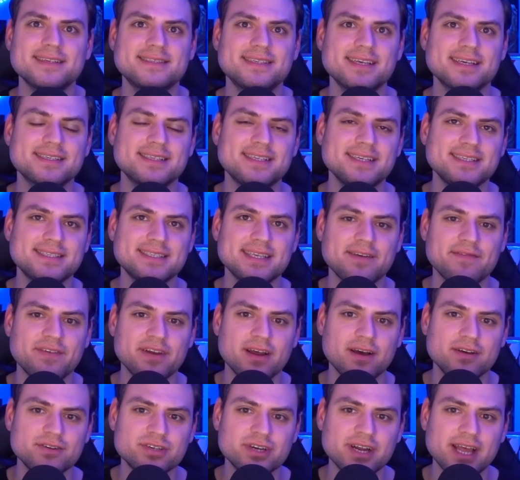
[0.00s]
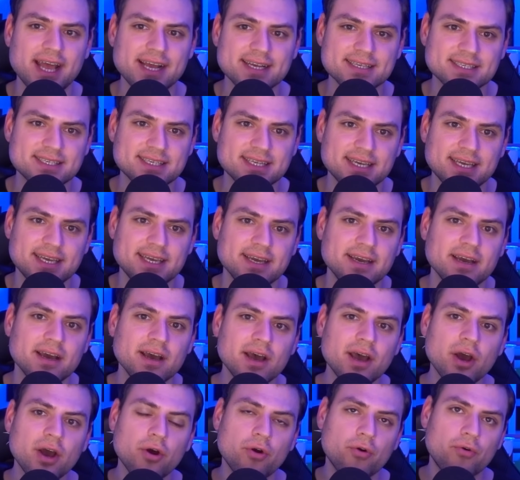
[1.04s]
6700 XT
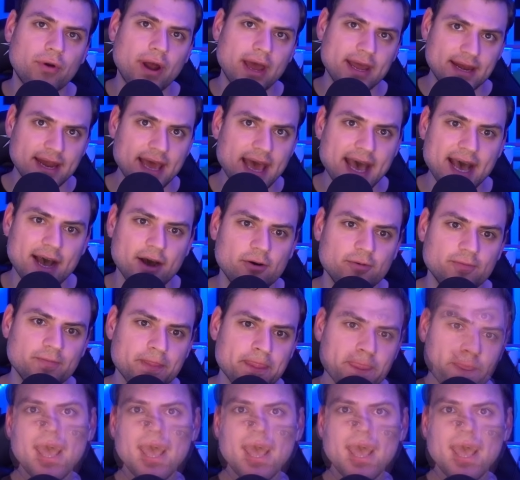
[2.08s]
right now.